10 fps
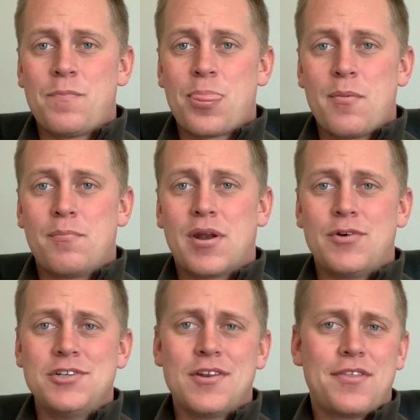But I
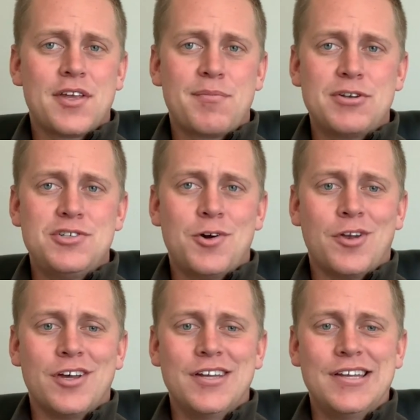want you to think about
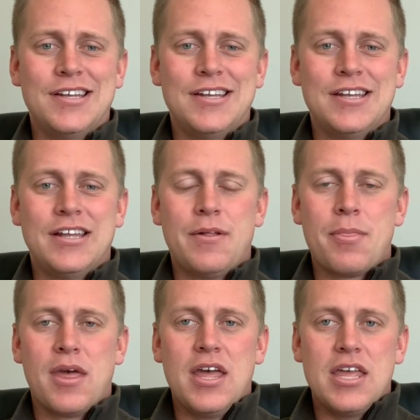Jonah.
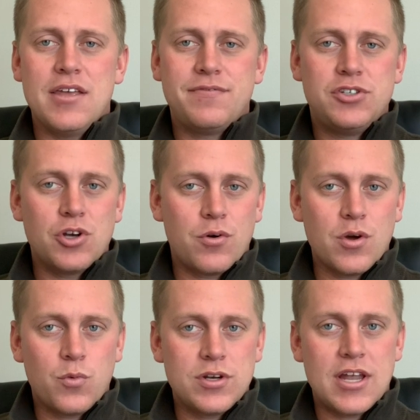If Jonah
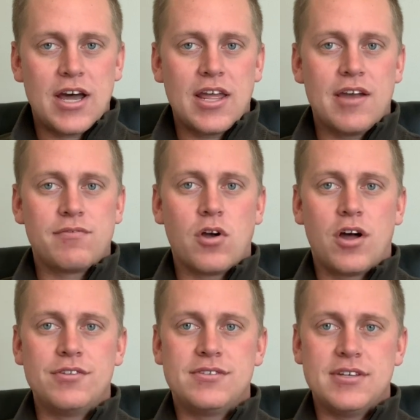would not have
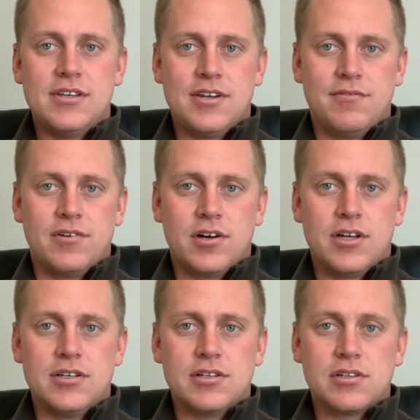gone to Nineveh
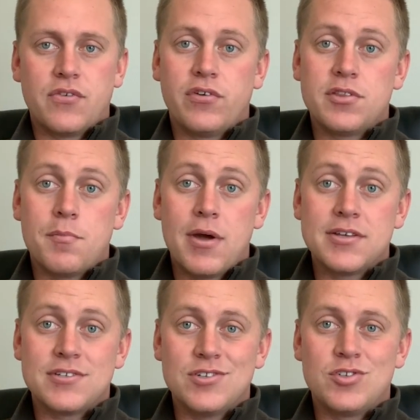and delivered the
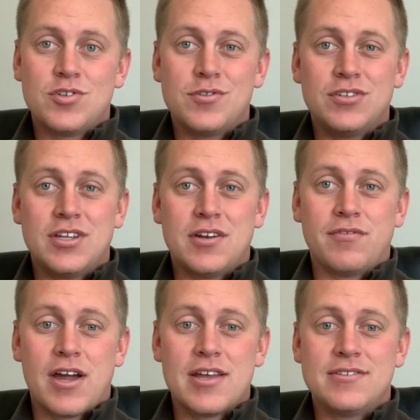message to the
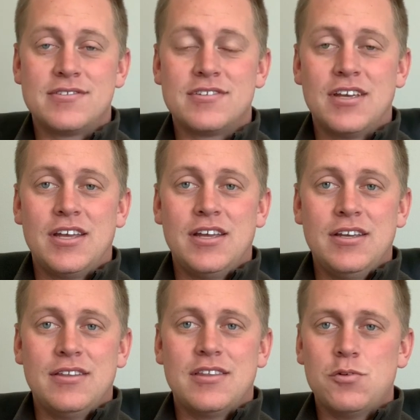Ninevites,
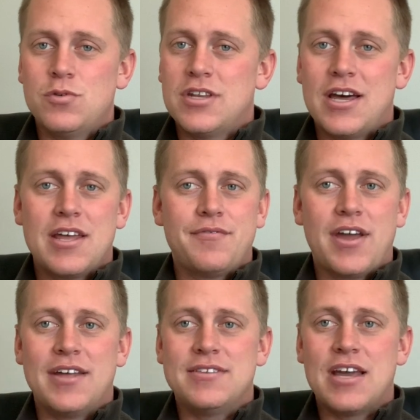they would not have
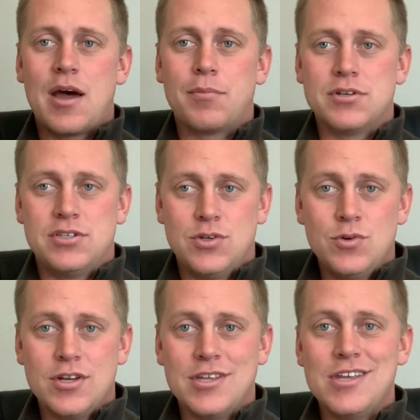had the
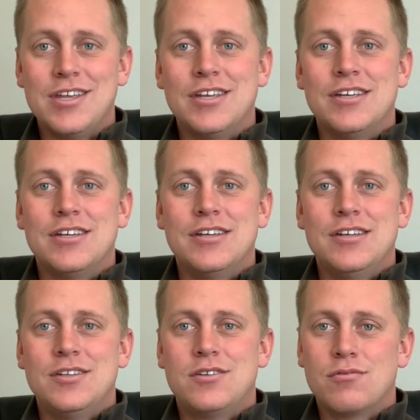opportunity
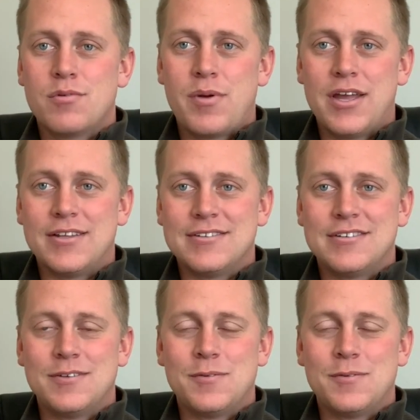to repent.